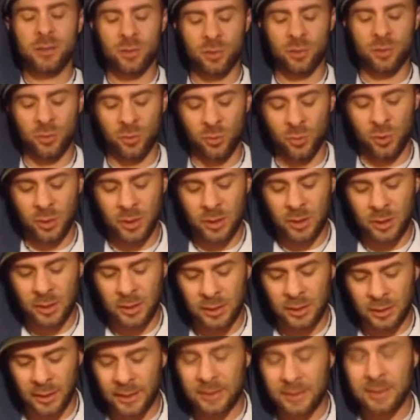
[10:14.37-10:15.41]
to
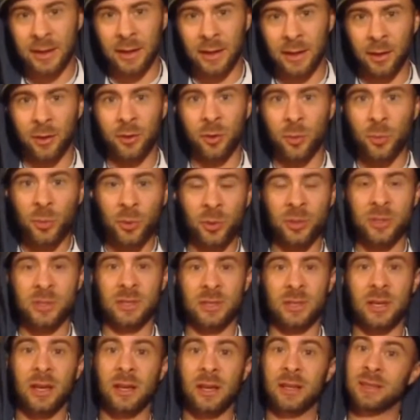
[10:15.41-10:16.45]
let that other
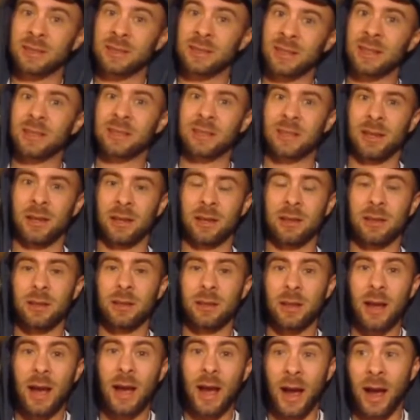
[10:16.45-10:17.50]
person kind of dictate
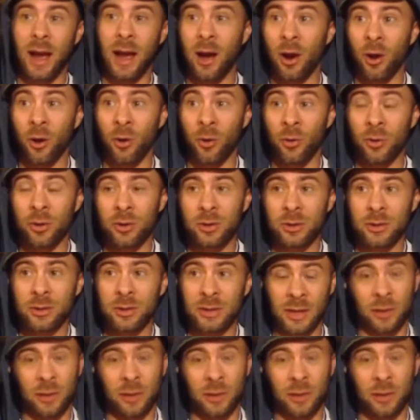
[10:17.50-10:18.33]
how